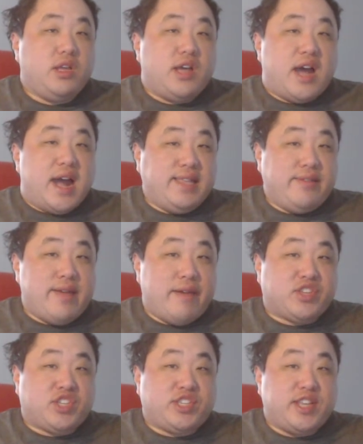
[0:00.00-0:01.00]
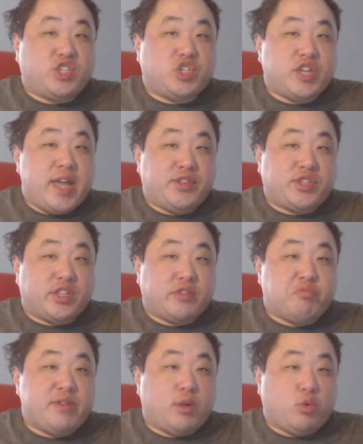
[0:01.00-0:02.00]
I didn't have a chance to
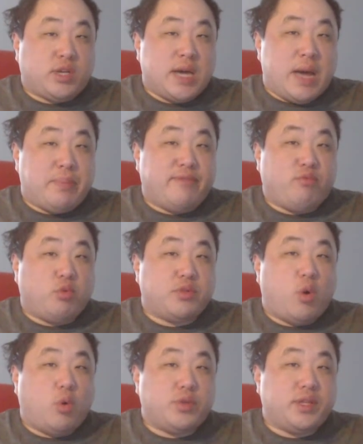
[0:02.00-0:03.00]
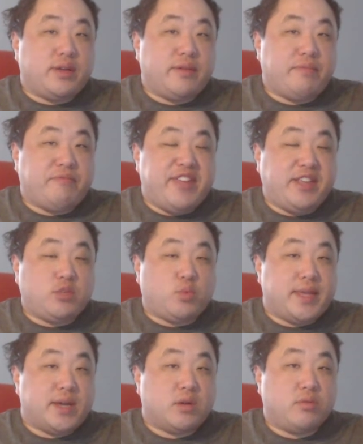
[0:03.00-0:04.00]
pre-order a copy before all the things
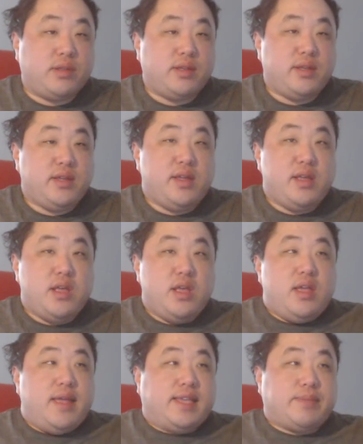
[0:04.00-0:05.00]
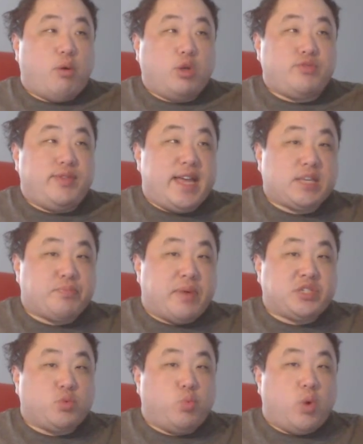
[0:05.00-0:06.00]
went out. And supposedly the
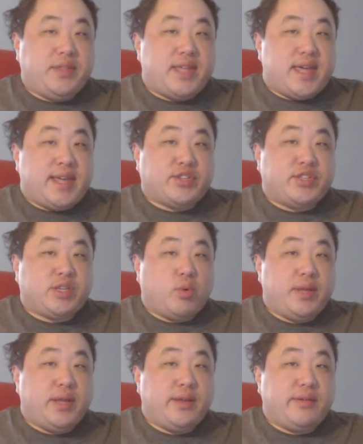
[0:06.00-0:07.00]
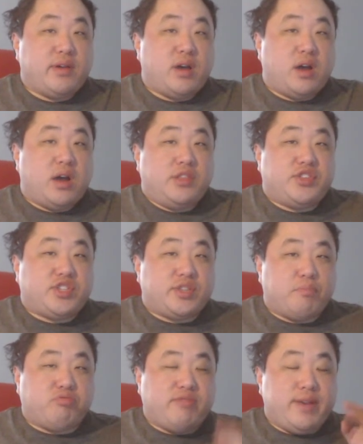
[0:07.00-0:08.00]
Xbox One X is going on
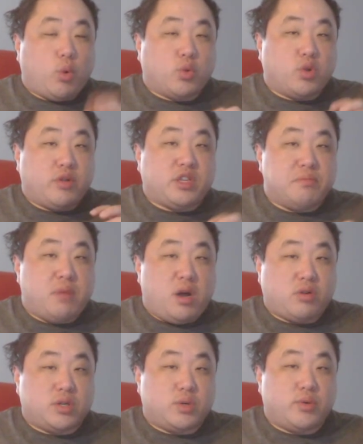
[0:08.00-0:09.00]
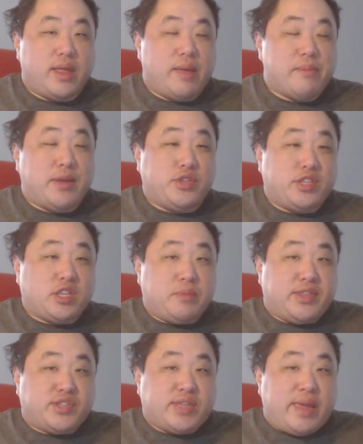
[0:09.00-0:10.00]
pre-order tomorrow. I imagine this could be
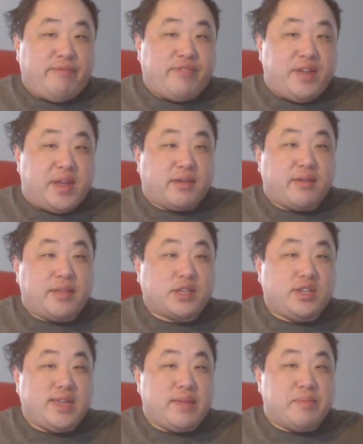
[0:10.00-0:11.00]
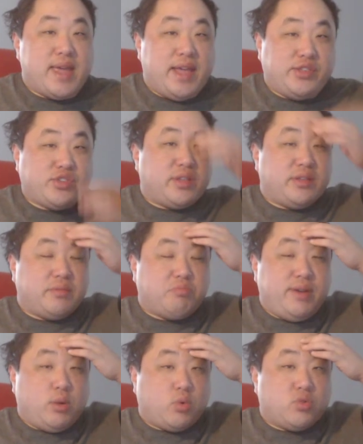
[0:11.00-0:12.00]
the same thing. I'm not going to get my hands on a
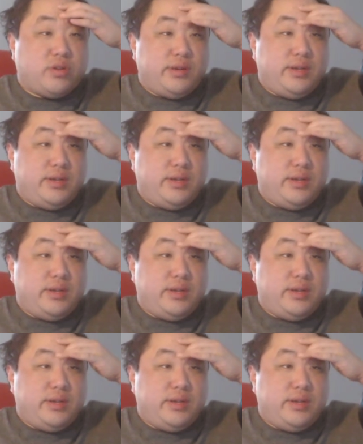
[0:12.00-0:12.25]
pre-order.